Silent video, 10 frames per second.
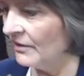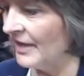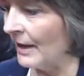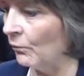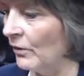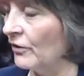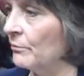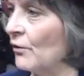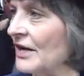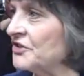that we're
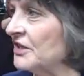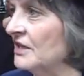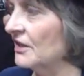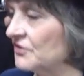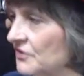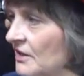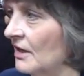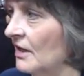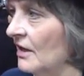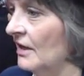embracing
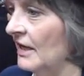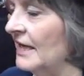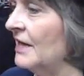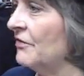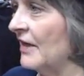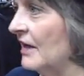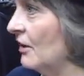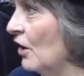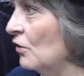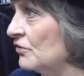
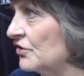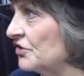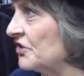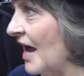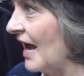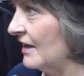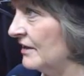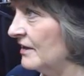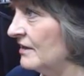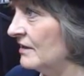anything goes
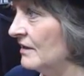society.